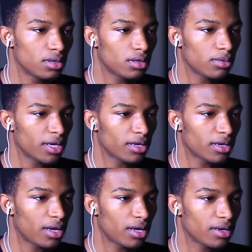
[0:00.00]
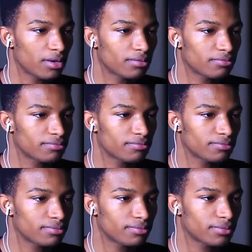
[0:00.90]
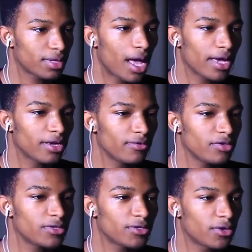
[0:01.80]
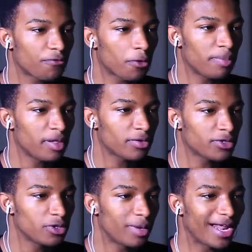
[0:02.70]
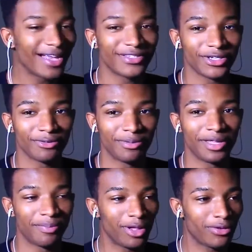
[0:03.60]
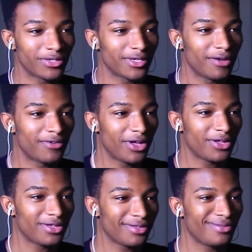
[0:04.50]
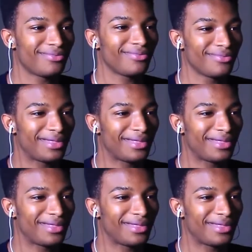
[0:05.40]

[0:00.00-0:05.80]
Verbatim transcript: Oh my god. I could have used this dirt for a pillar too, but I guess this will be the pillar itself, huh? Hmm.